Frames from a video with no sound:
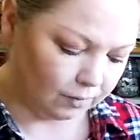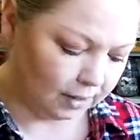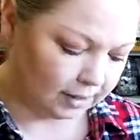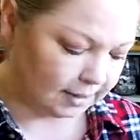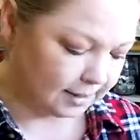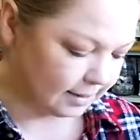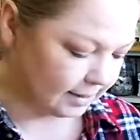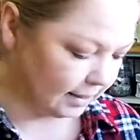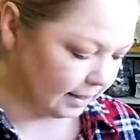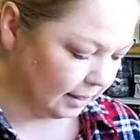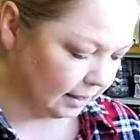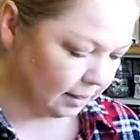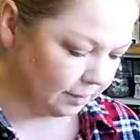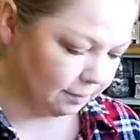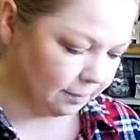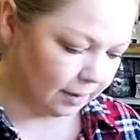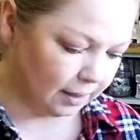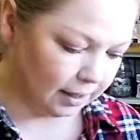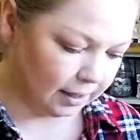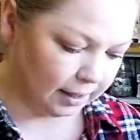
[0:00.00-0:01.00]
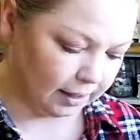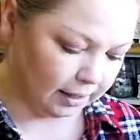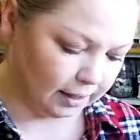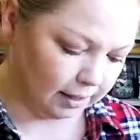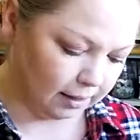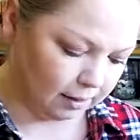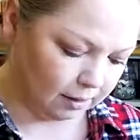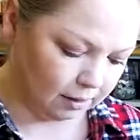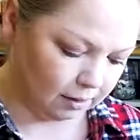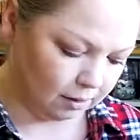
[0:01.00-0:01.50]
is take
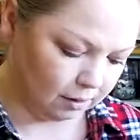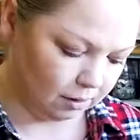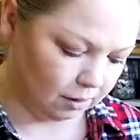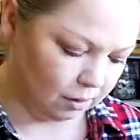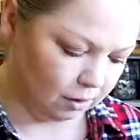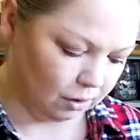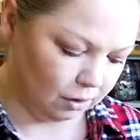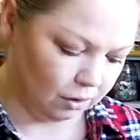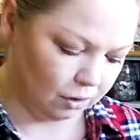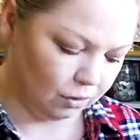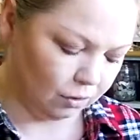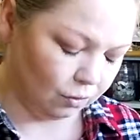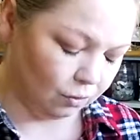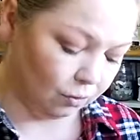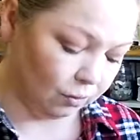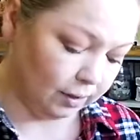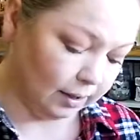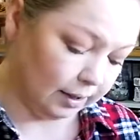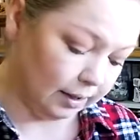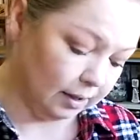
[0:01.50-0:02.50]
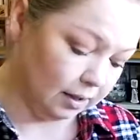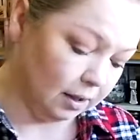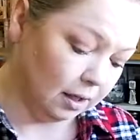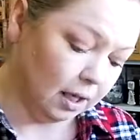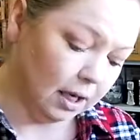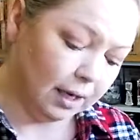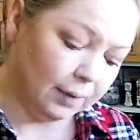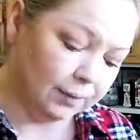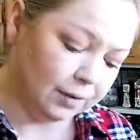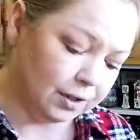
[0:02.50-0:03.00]
my green.
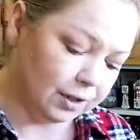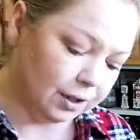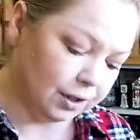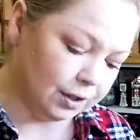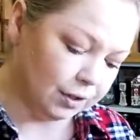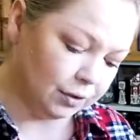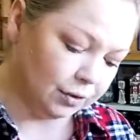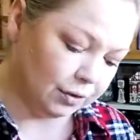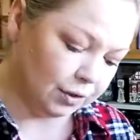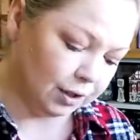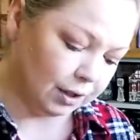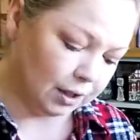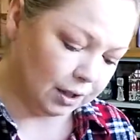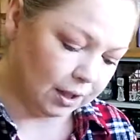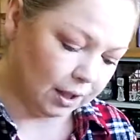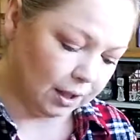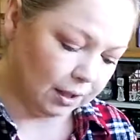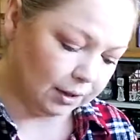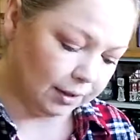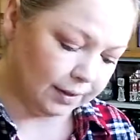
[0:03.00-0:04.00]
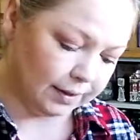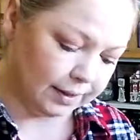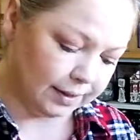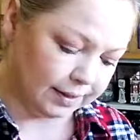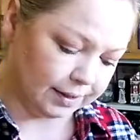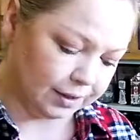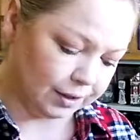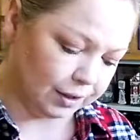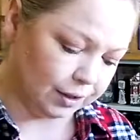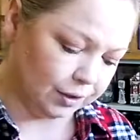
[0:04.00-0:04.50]
And what you can do is you can color
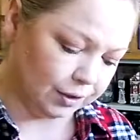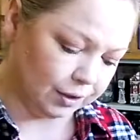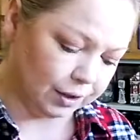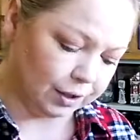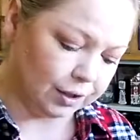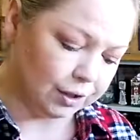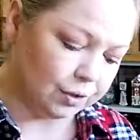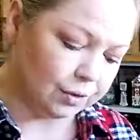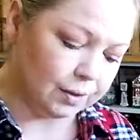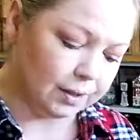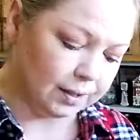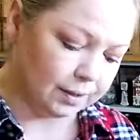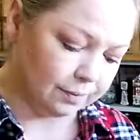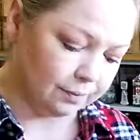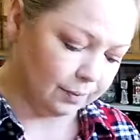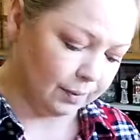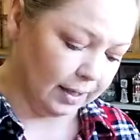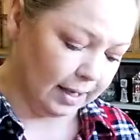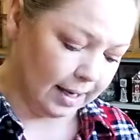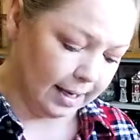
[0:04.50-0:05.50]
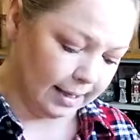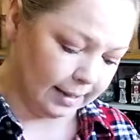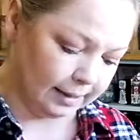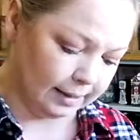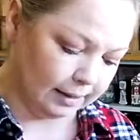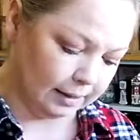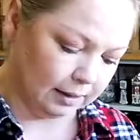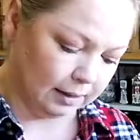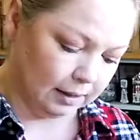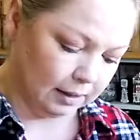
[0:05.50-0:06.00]
these too. You can do it in
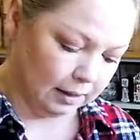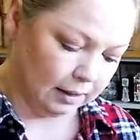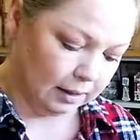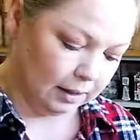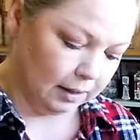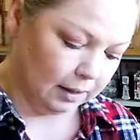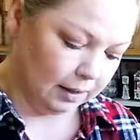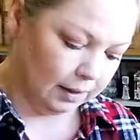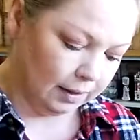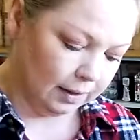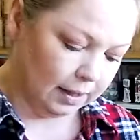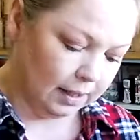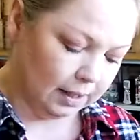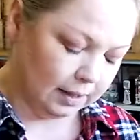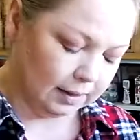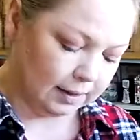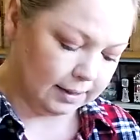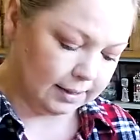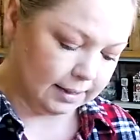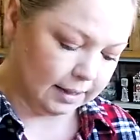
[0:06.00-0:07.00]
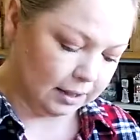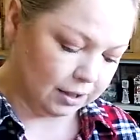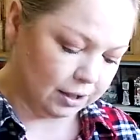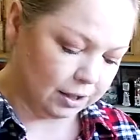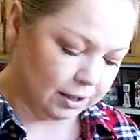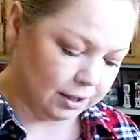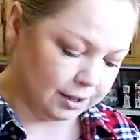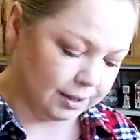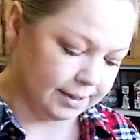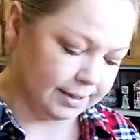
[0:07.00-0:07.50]
black. In the
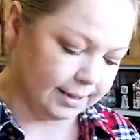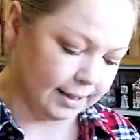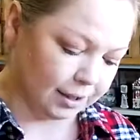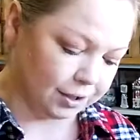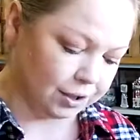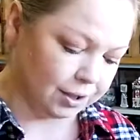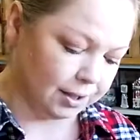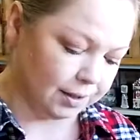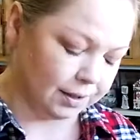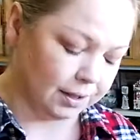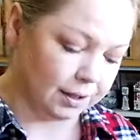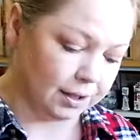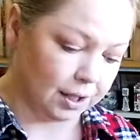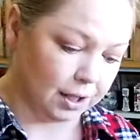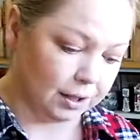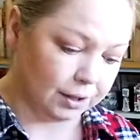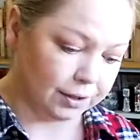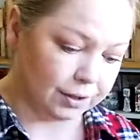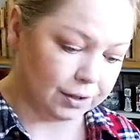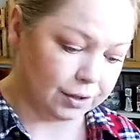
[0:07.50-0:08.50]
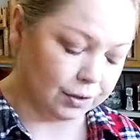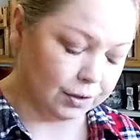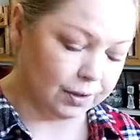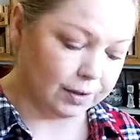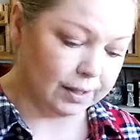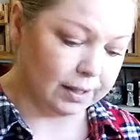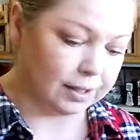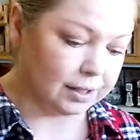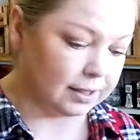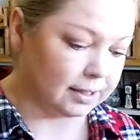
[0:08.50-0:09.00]
stationery section at the dollar store,
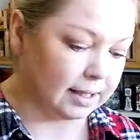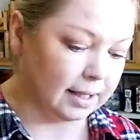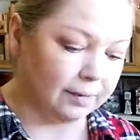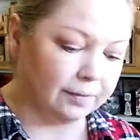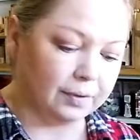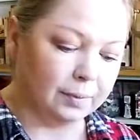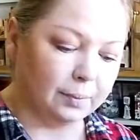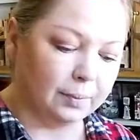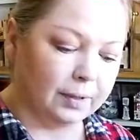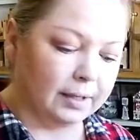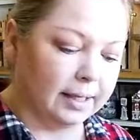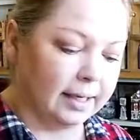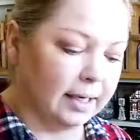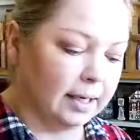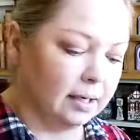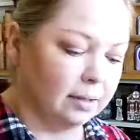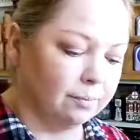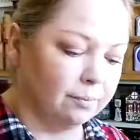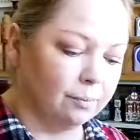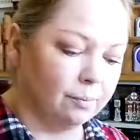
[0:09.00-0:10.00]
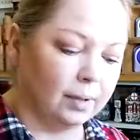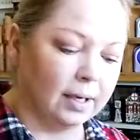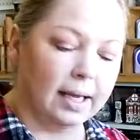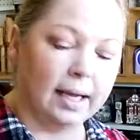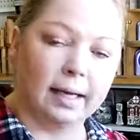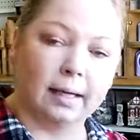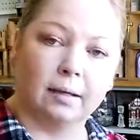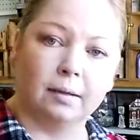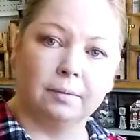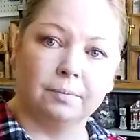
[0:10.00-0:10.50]
they just have the plain
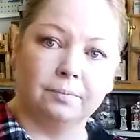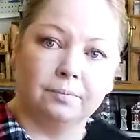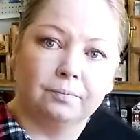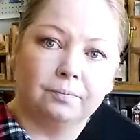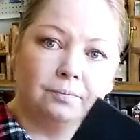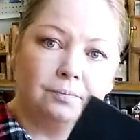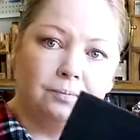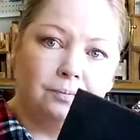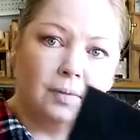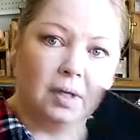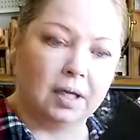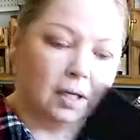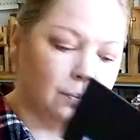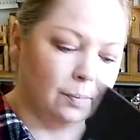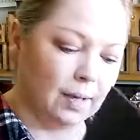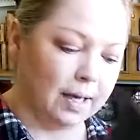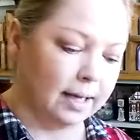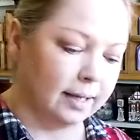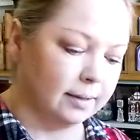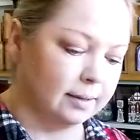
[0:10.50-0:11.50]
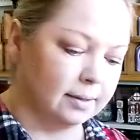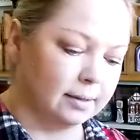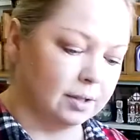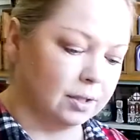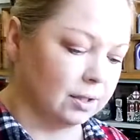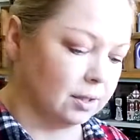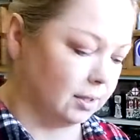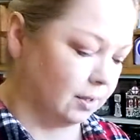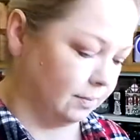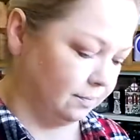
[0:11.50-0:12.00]
black ink pads,
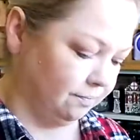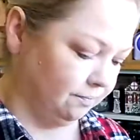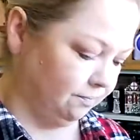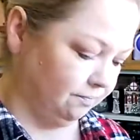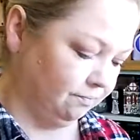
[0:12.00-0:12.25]
just